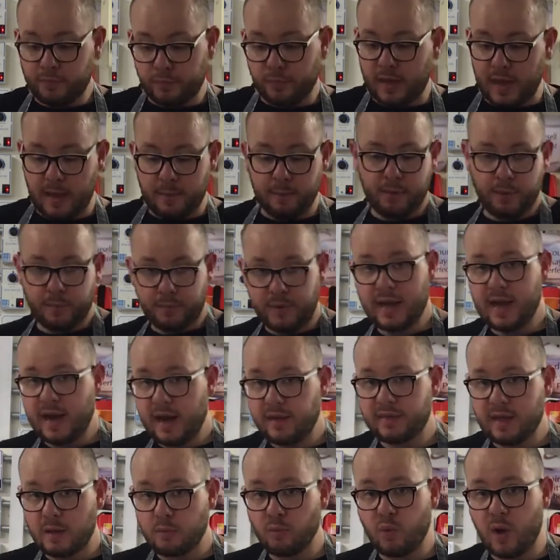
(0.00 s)

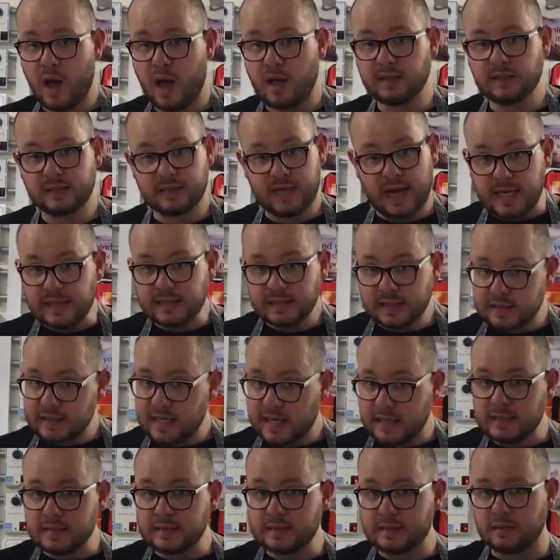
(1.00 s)
prepare them well, slice and
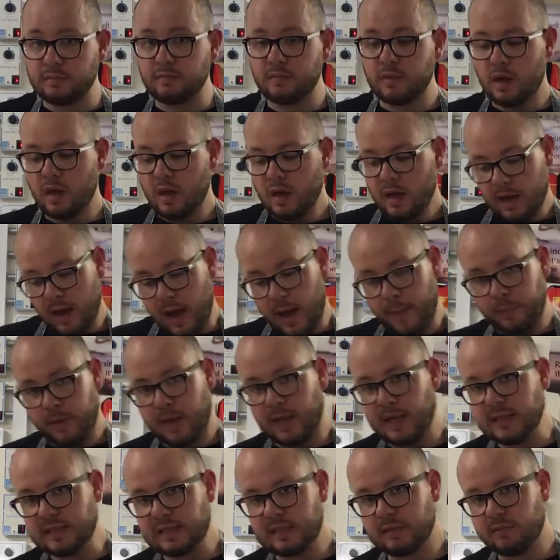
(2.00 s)
dice them, and
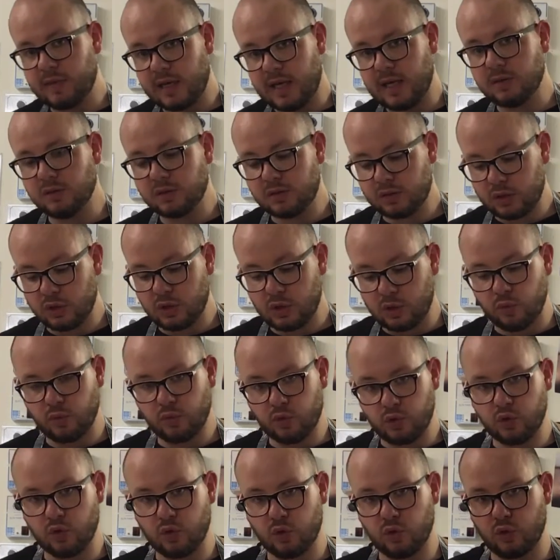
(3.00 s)
place them into
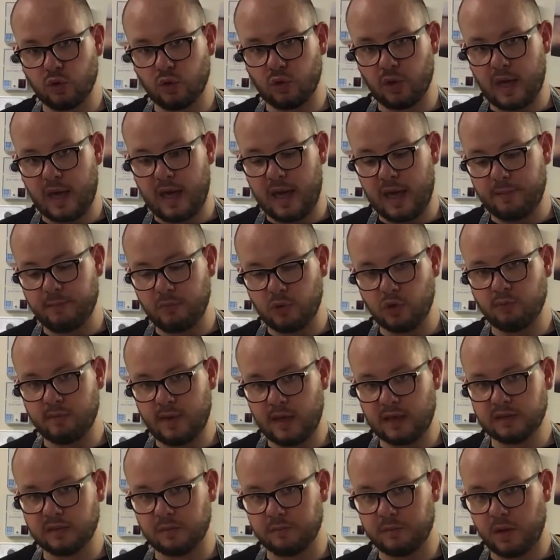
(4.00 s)
your
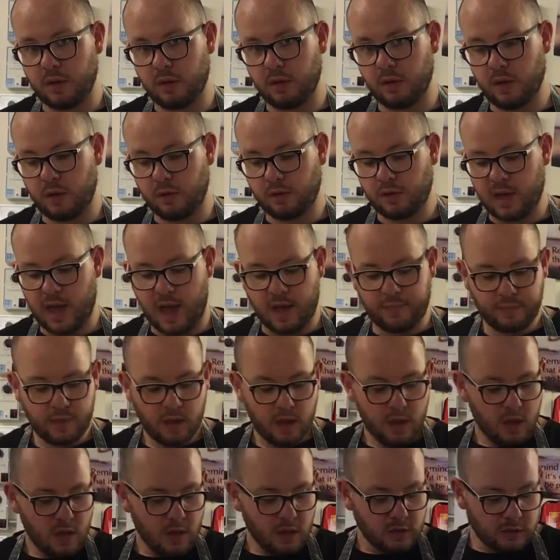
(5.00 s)
mixing bowl, okay?
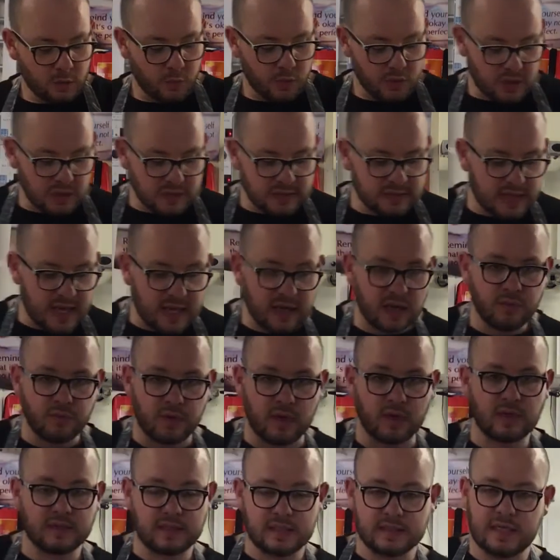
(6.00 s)
So with your
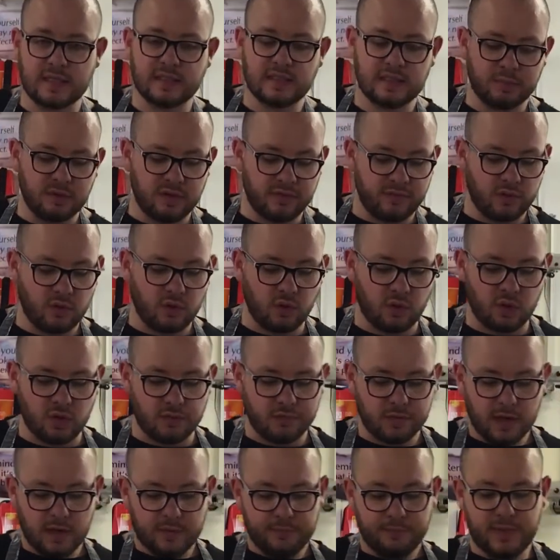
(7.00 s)
celery, because I said to you
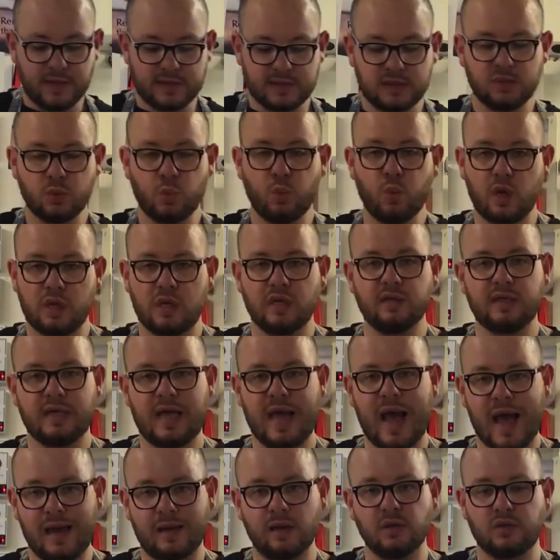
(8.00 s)
before, this is one of the
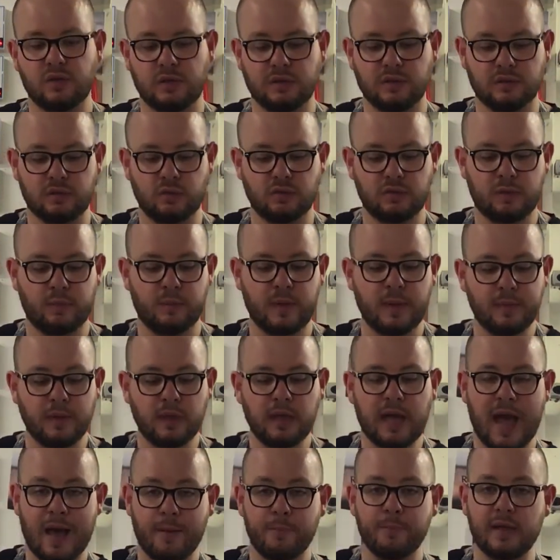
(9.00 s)
allergens, which
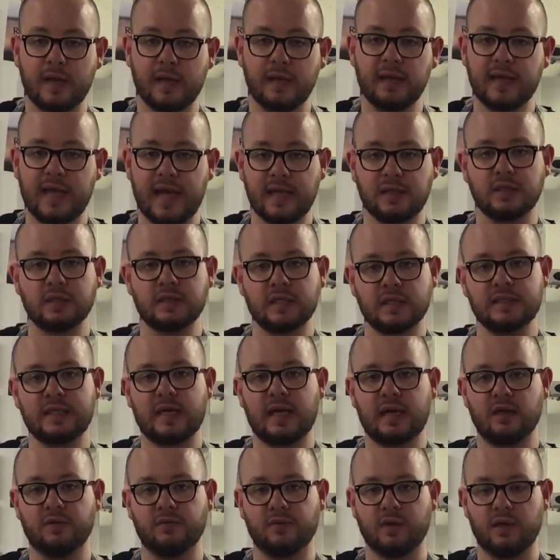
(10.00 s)
people can be allergic to
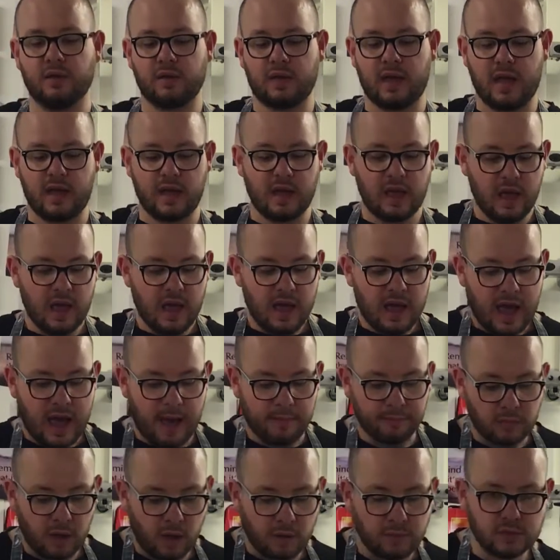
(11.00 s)
celery, okay?
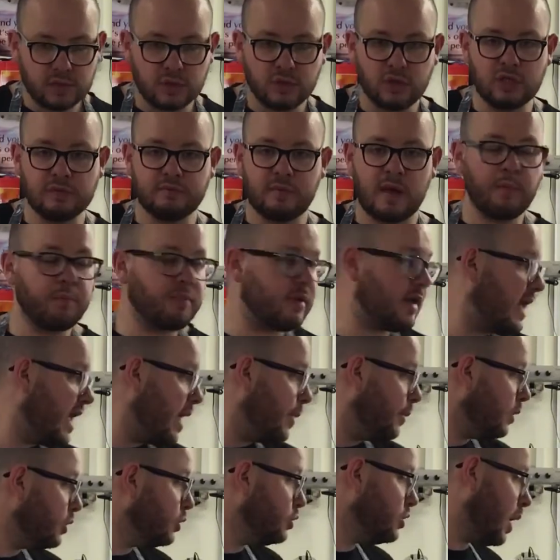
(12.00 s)
I'm going to use my
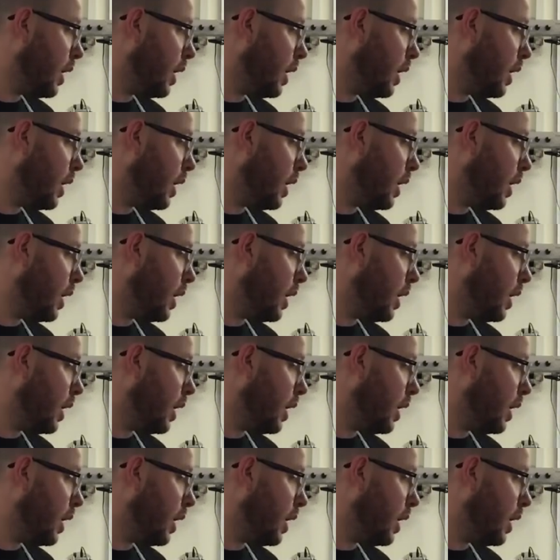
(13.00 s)
purple